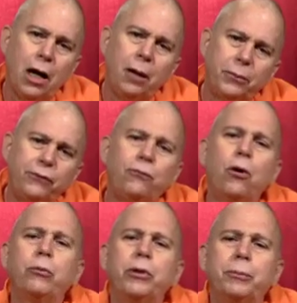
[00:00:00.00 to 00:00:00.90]

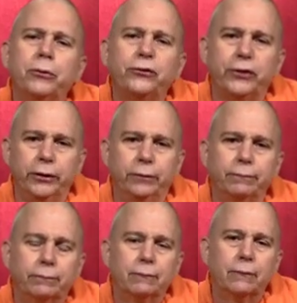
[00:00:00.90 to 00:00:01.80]
Before we proceed,
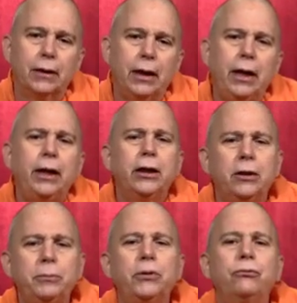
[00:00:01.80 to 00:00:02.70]
it'll
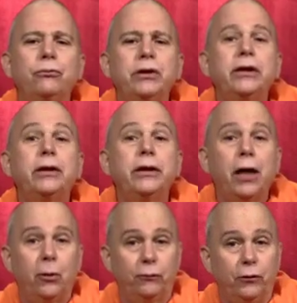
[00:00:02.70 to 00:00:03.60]
be really
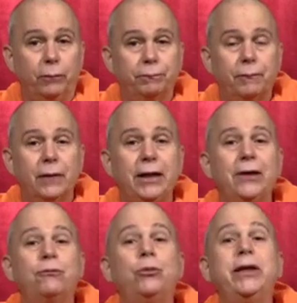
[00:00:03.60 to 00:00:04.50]
helpful
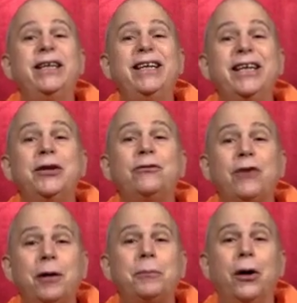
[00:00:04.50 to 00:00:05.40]
if we give
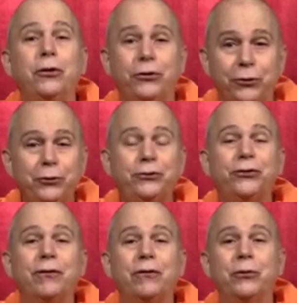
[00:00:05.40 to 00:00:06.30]
up our use
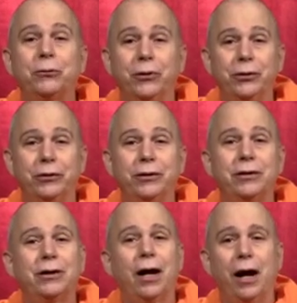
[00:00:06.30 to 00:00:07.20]
of the word
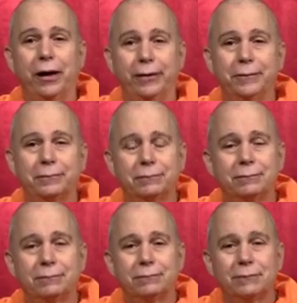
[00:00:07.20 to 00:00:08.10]
God.
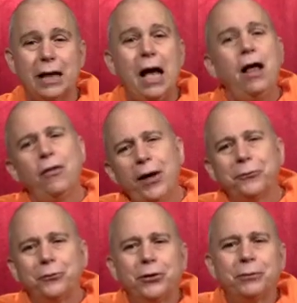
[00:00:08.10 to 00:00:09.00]
That
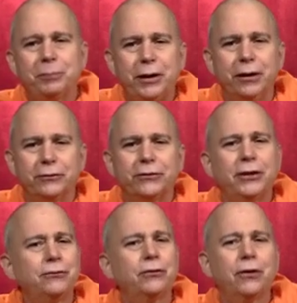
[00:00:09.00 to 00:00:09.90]
word means
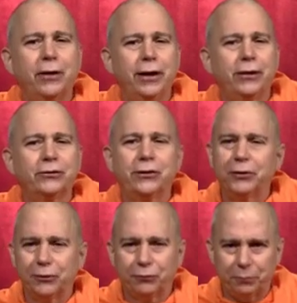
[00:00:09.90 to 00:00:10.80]
different things to
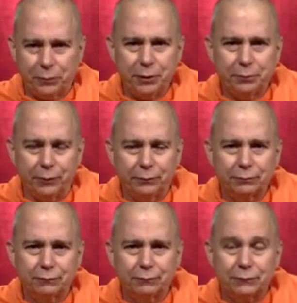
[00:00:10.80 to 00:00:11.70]
different people,
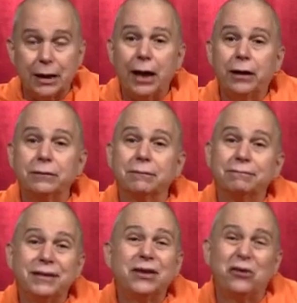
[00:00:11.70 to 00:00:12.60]
and
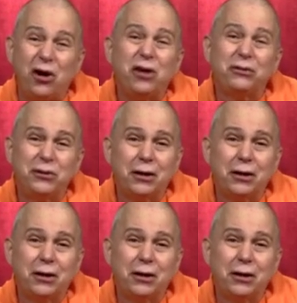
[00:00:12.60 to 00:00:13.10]
it often